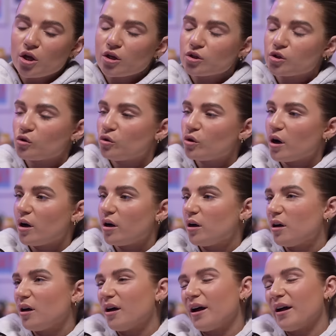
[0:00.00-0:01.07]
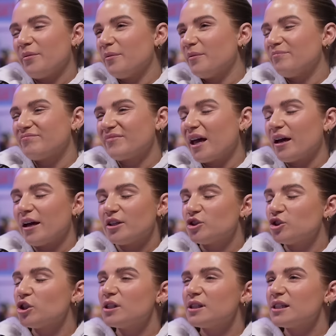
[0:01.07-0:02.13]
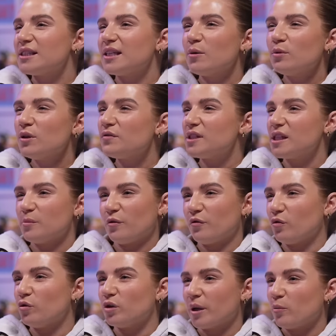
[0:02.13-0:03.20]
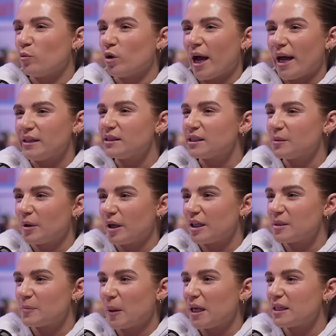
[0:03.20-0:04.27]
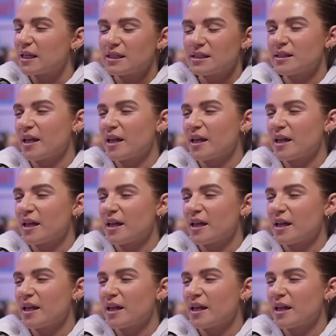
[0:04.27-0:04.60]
So it's just, see when you've seen it before in a more intimate space, it's